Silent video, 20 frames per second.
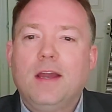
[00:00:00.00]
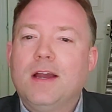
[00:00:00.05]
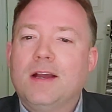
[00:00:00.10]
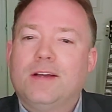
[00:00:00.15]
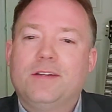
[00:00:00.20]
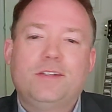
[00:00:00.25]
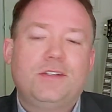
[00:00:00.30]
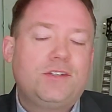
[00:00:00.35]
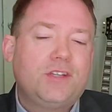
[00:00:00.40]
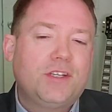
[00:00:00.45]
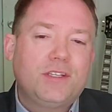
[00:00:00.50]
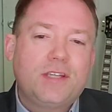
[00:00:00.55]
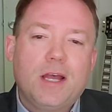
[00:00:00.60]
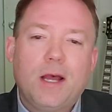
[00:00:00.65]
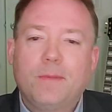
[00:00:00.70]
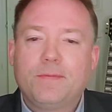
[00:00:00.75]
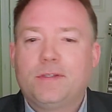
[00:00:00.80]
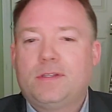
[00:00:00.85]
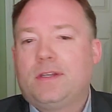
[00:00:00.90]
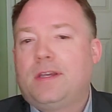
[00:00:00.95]
because it just
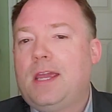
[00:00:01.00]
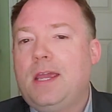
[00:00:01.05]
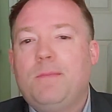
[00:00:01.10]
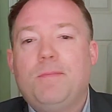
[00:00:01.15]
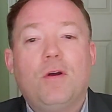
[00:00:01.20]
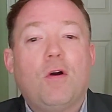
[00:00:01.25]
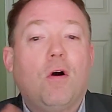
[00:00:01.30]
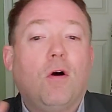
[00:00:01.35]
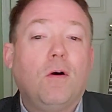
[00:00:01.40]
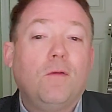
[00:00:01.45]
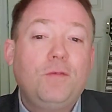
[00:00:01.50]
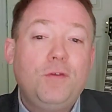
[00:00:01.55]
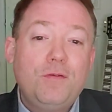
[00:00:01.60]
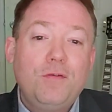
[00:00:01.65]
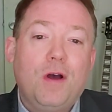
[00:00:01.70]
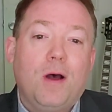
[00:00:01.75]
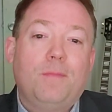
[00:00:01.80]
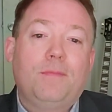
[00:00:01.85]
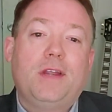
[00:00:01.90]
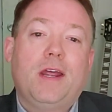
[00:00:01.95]
helps keep all of you
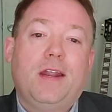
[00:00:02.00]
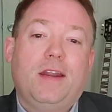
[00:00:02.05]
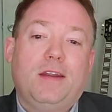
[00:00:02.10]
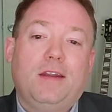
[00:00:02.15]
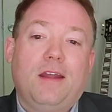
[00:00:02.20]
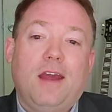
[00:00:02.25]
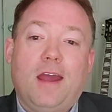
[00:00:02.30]
updated